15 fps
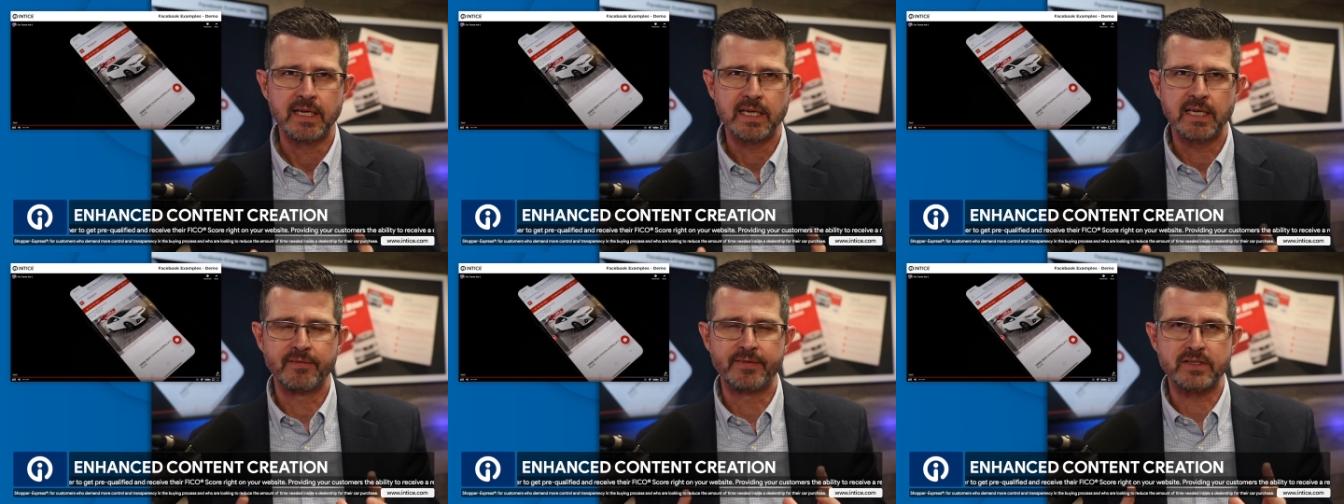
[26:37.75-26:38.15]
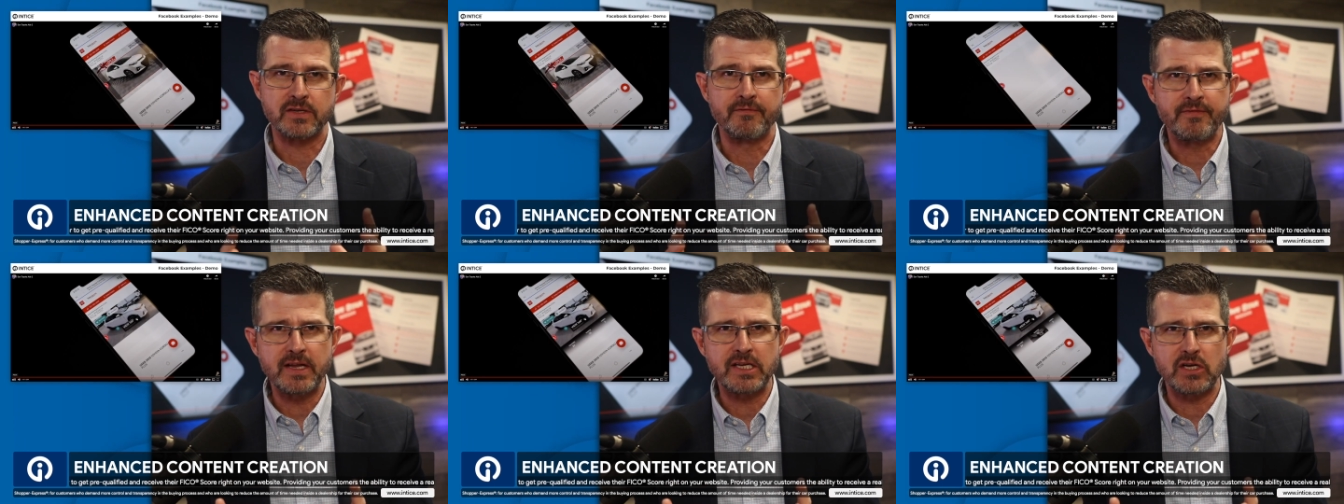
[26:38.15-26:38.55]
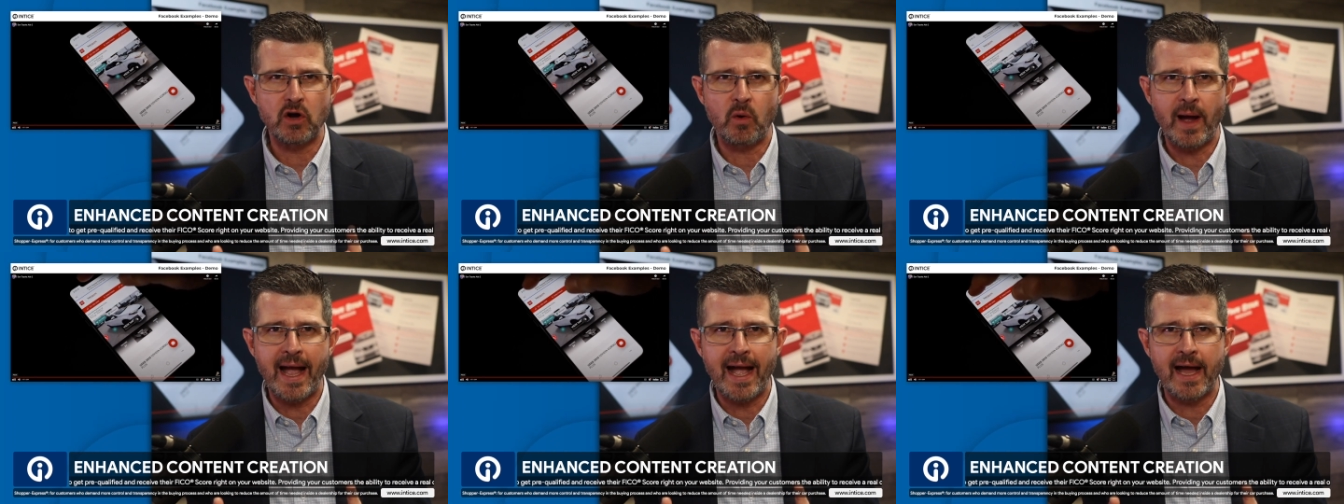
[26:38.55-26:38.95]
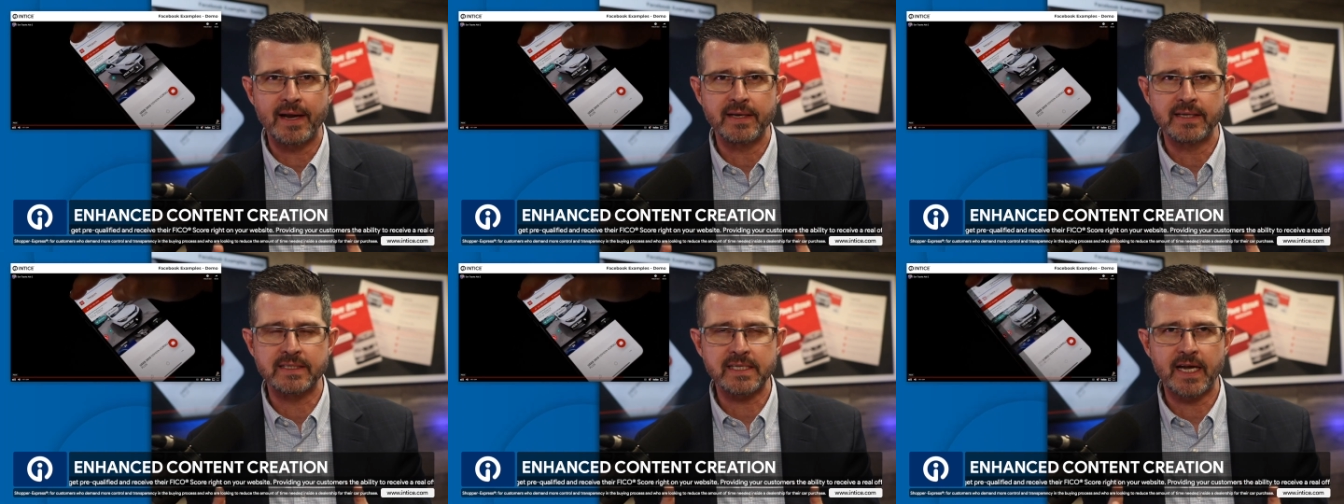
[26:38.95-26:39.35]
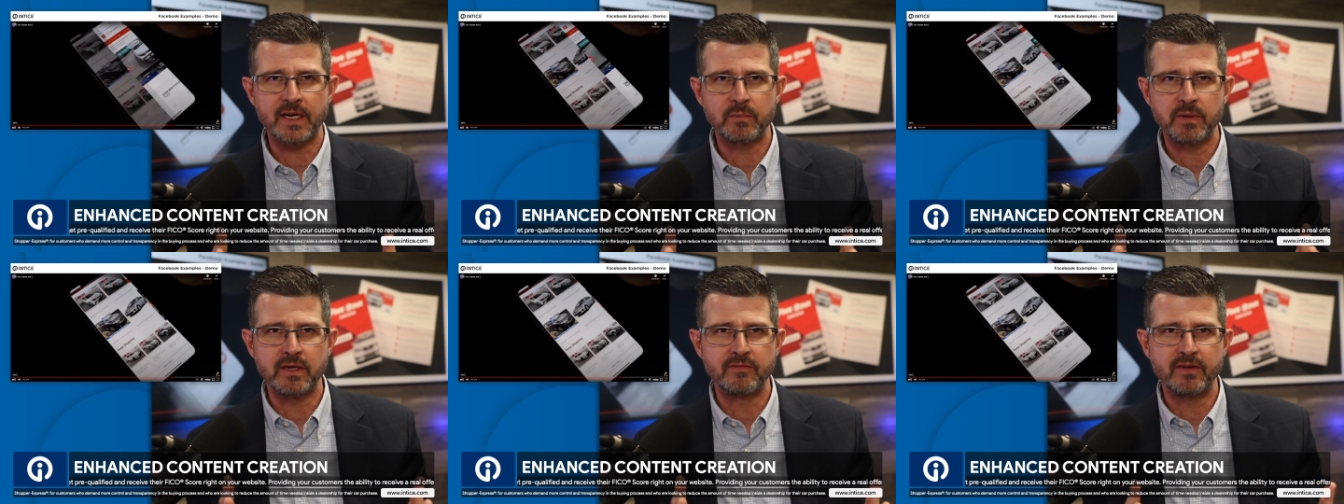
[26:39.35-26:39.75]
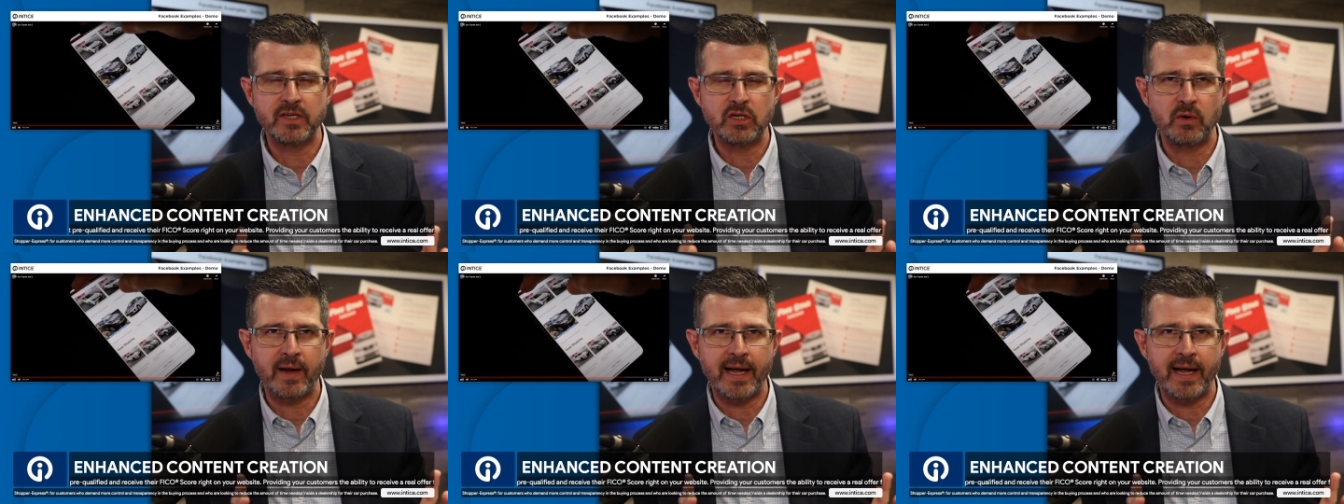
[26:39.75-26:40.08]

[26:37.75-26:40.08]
if it's a video ad, it's got to be a video